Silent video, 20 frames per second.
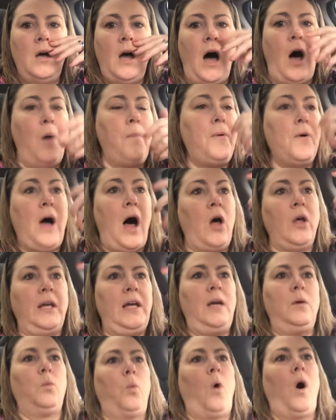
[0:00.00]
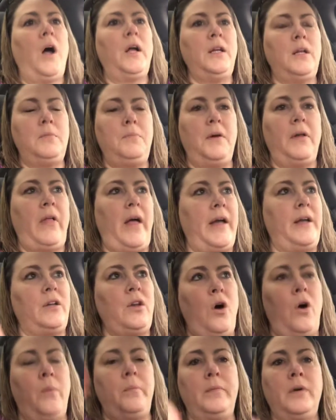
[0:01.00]
I'll eat one and be like,
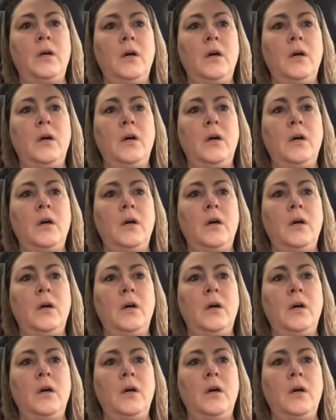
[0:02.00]
nope,